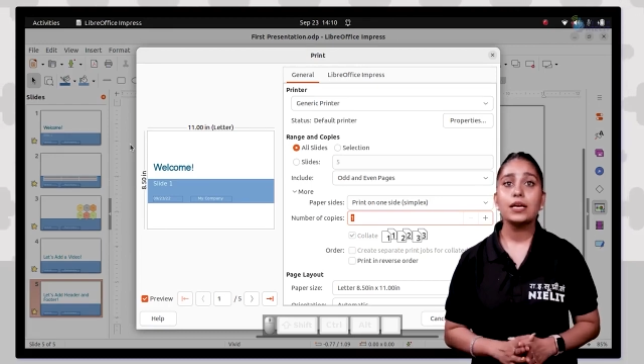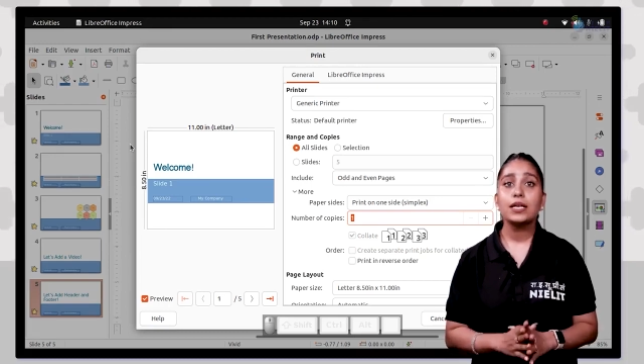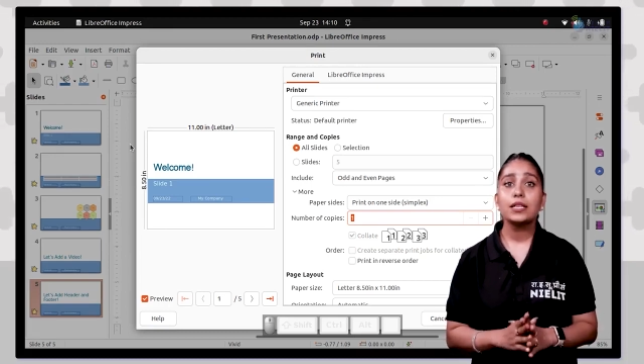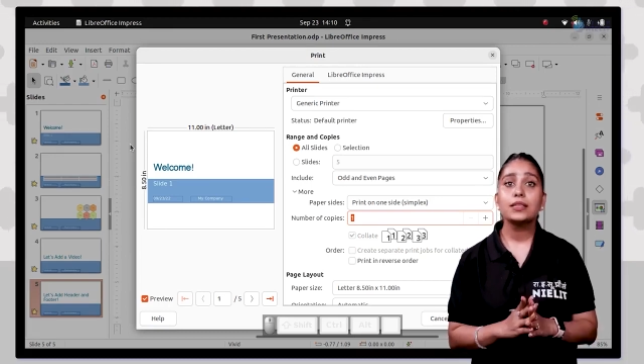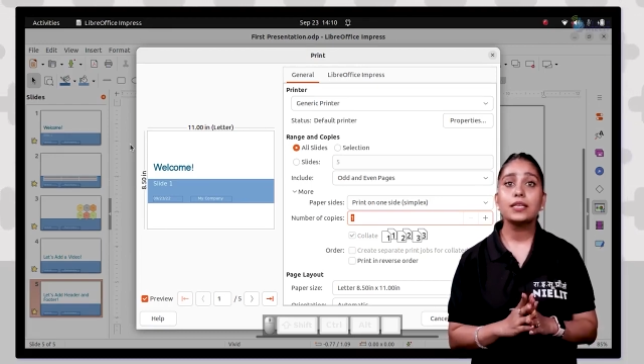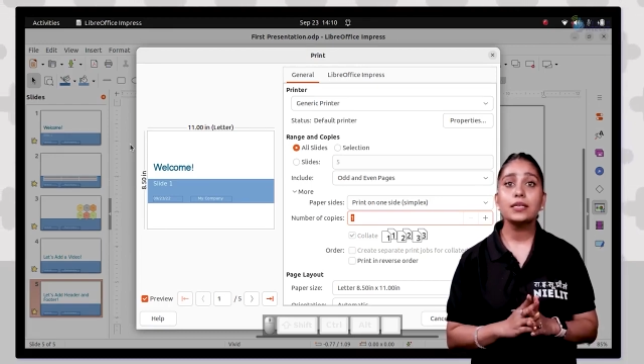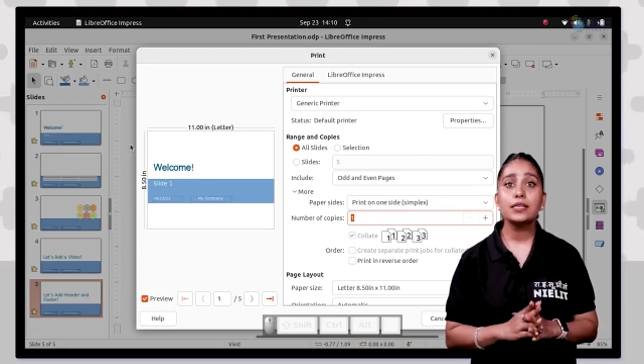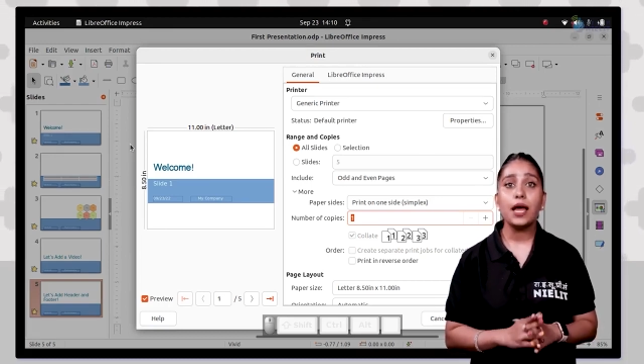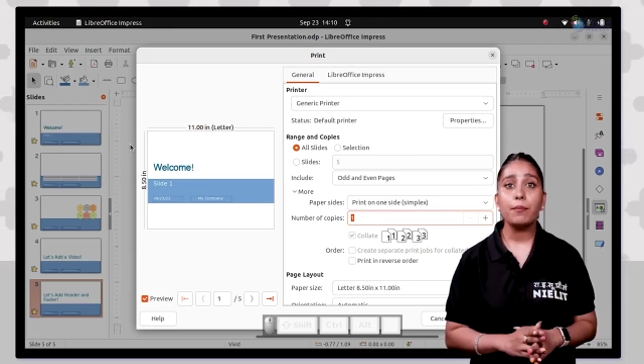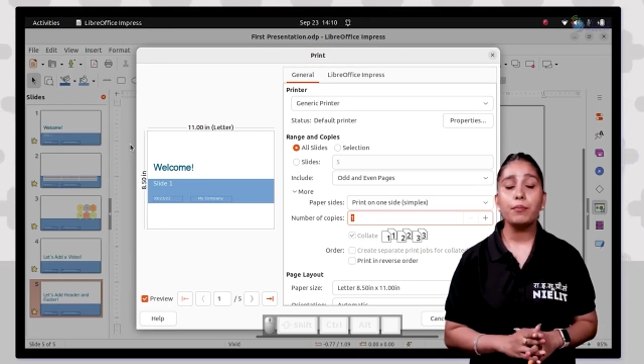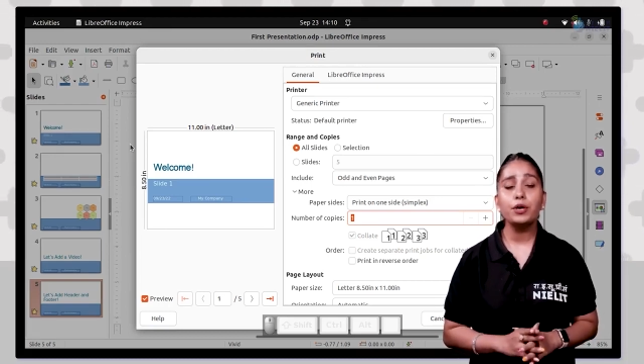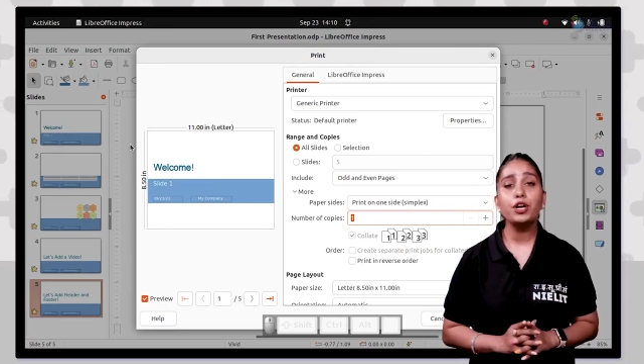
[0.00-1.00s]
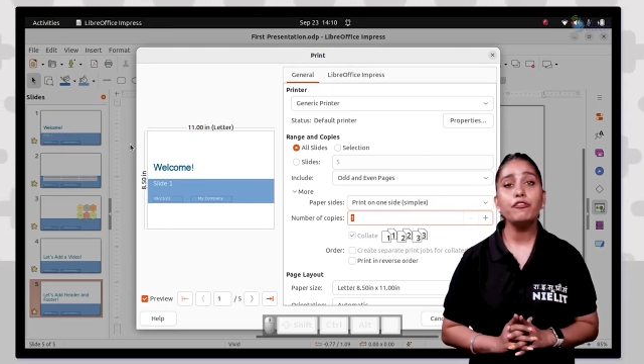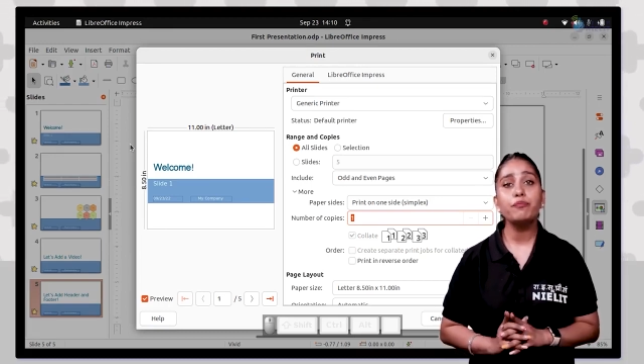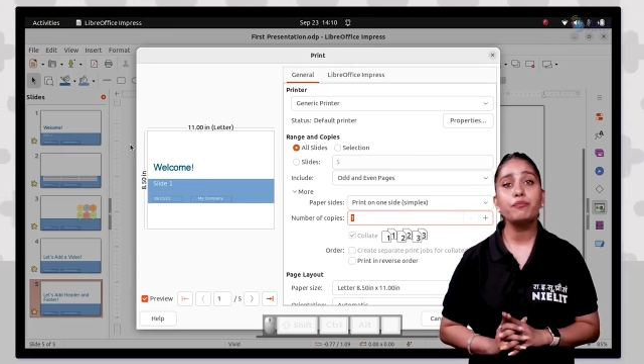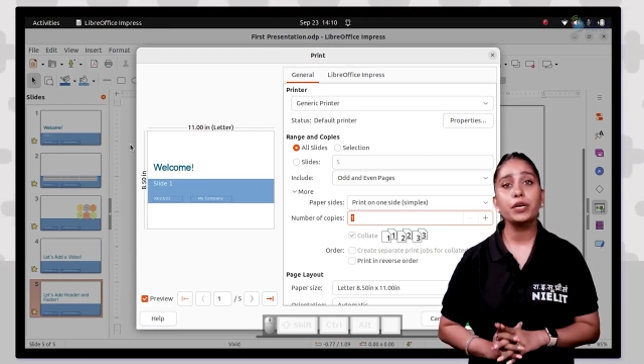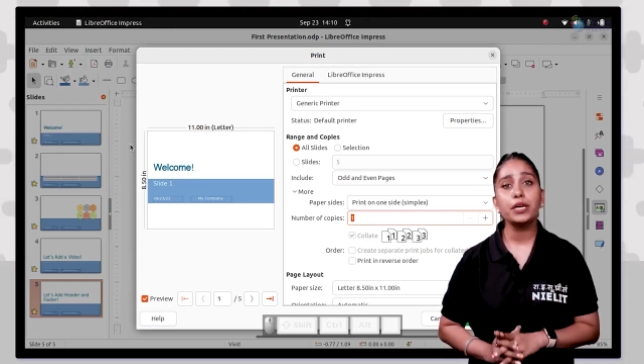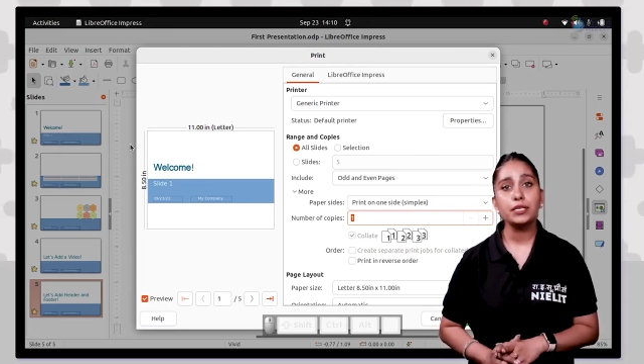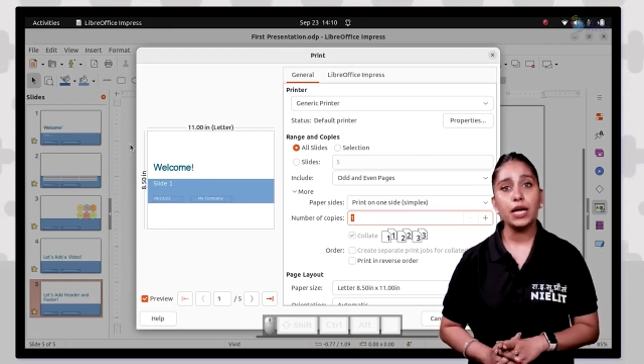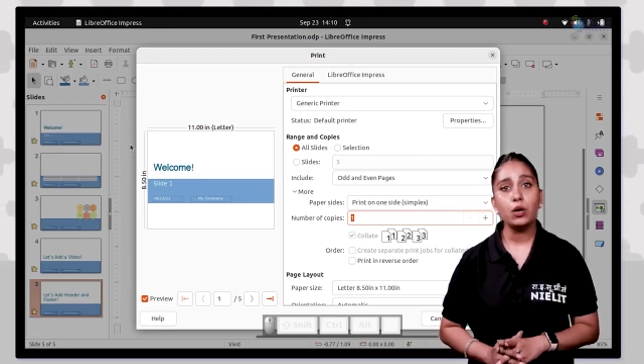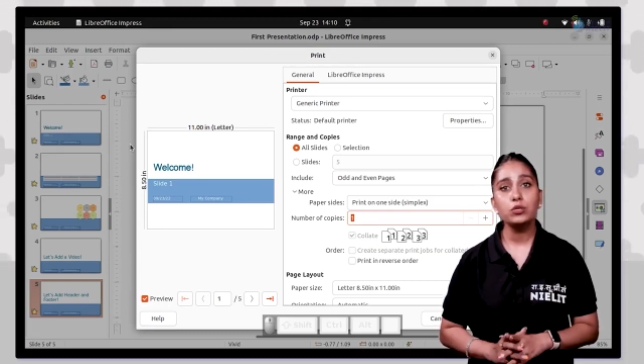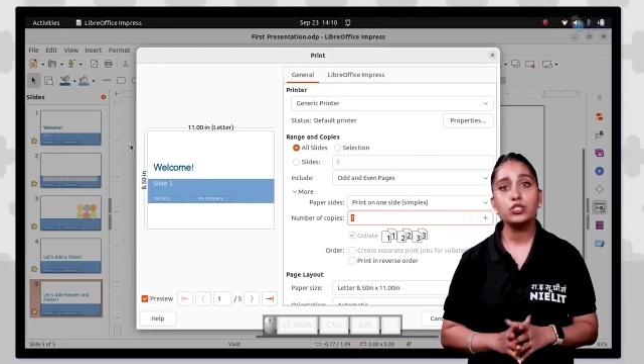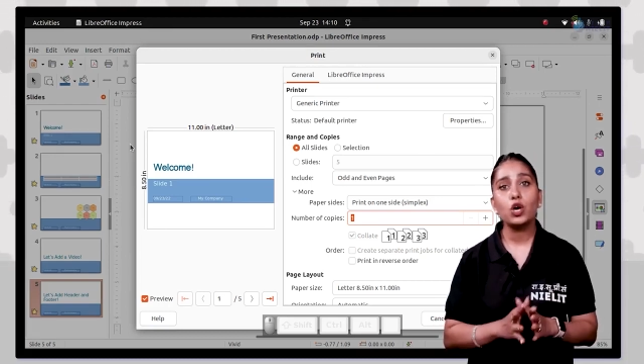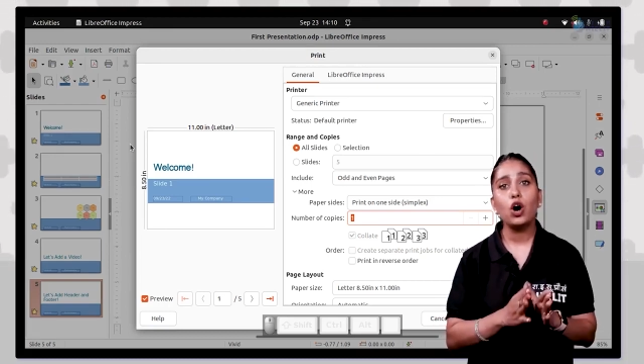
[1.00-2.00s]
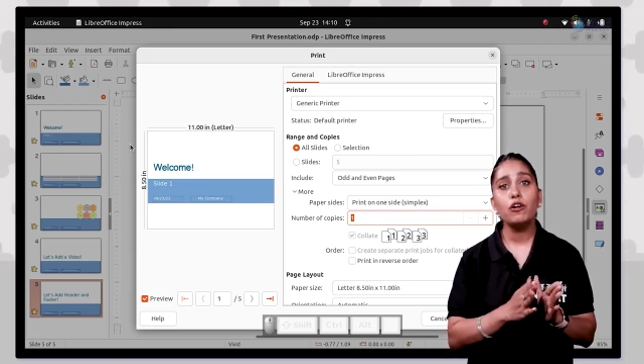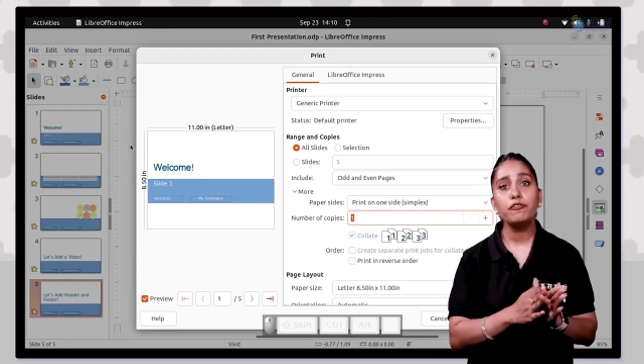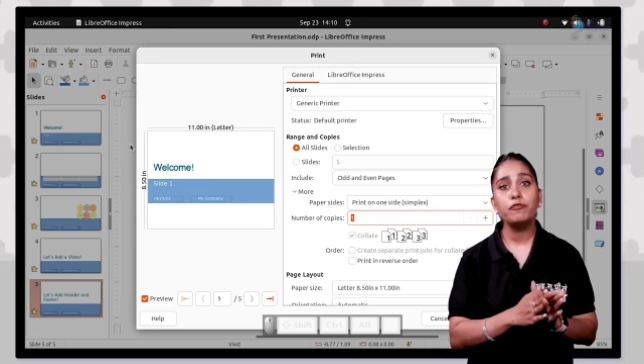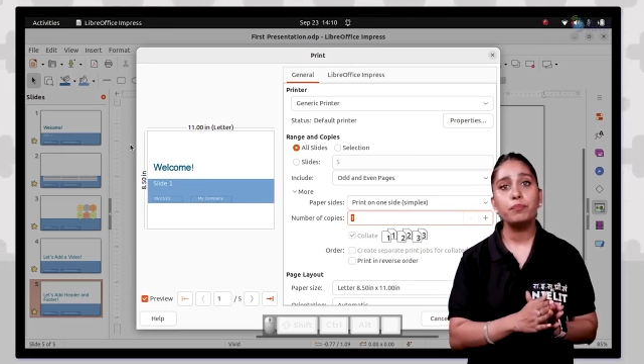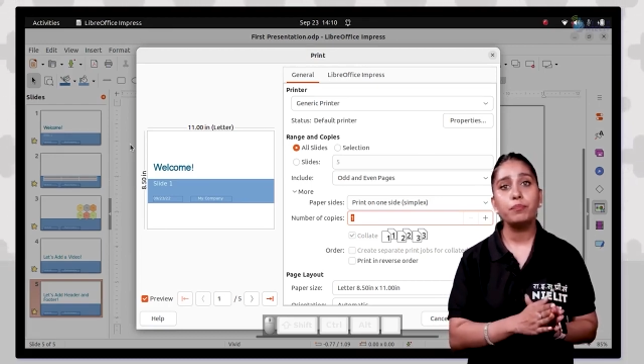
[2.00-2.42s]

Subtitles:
The number of printouts of